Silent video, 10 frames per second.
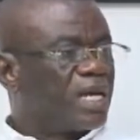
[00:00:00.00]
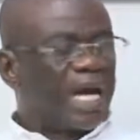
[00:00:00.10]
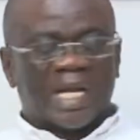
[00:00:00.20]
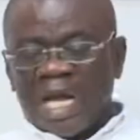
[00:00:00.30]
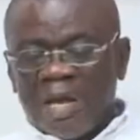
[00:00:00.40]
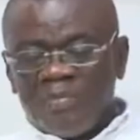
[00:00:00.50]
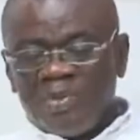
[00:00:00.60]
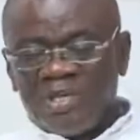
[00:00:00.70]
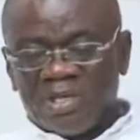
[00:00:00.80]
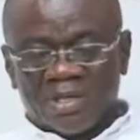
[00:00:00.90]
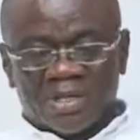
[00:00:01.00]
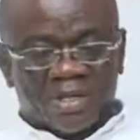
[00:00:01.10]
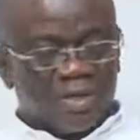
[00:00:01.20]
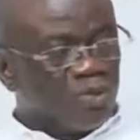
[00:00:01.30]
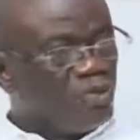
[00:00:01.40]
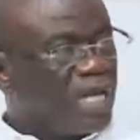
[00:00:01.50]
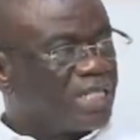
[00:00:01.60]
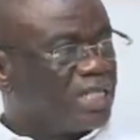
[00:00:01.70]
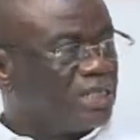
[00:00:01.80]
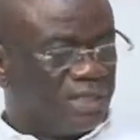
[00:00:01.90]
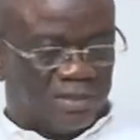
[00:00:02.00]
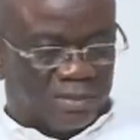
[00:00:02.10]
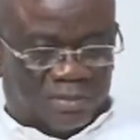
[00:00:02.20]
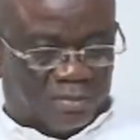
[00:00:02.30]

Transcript: an MP who doesn't,